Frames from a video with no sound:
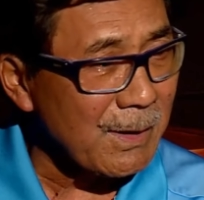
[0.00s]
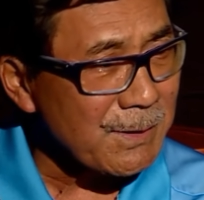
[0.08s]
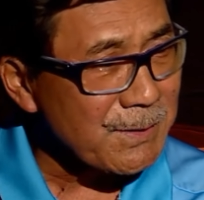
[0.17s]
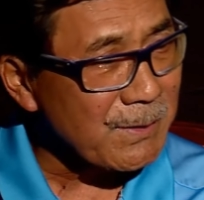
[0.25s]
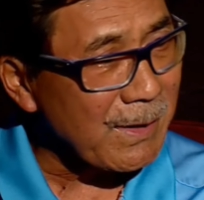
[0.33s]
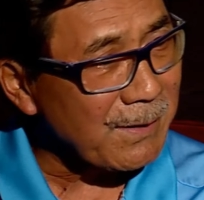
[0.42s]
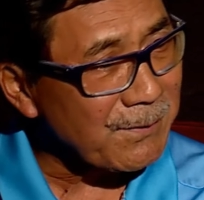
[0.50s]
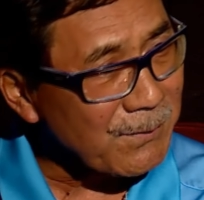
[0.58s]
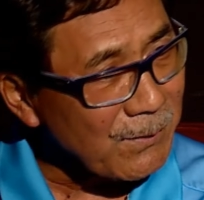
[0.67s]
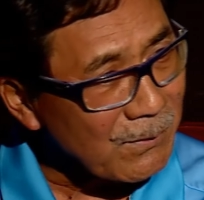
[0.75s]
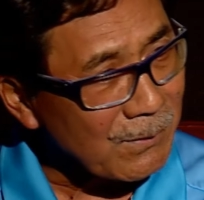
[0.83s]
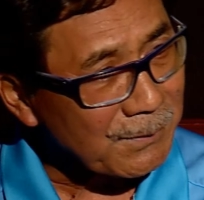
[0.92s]
So I
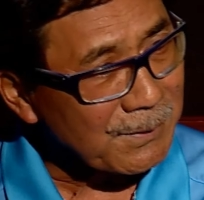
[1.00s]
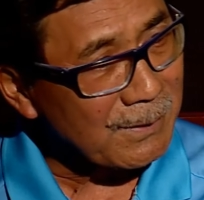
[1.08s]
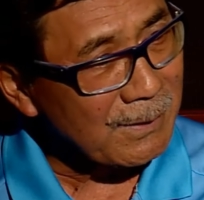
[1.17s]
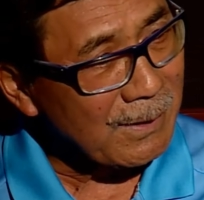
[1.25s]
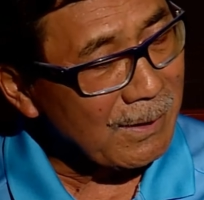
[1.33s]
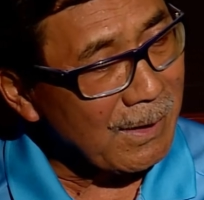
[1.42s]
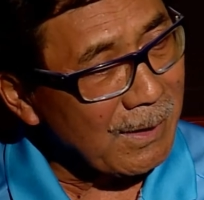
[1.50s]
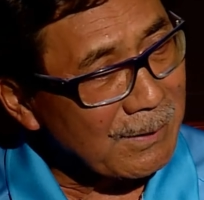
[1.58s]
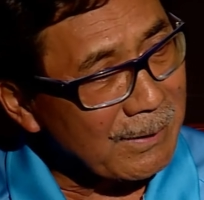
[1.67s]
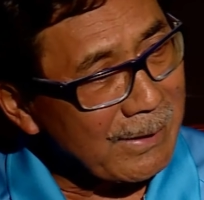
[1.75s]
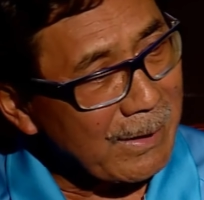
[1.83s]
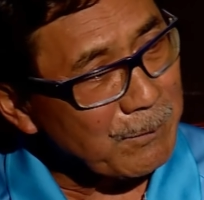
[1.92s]
thought
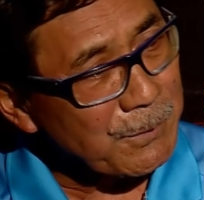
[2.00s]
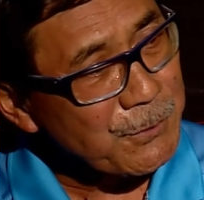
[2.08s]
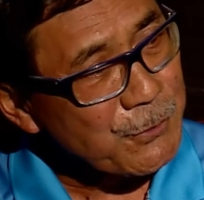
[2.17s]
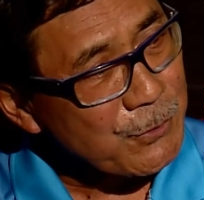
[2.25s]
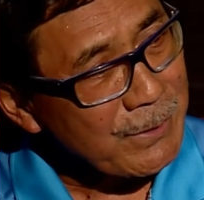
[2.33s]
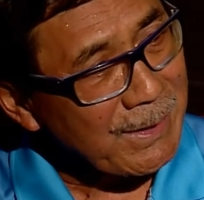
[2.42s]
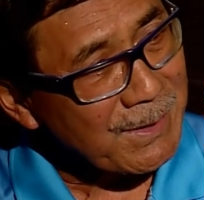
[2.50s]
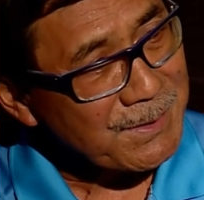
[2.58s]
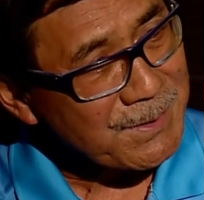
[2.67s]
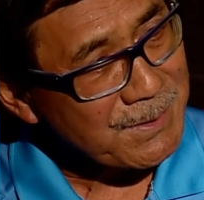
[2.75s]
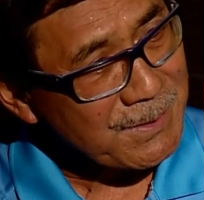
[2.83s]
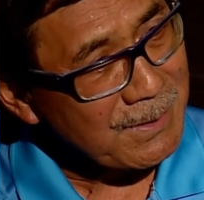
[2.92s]
that I would
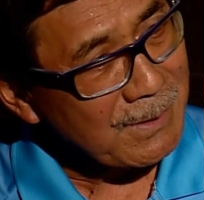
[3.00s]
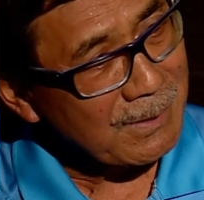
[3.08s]
trace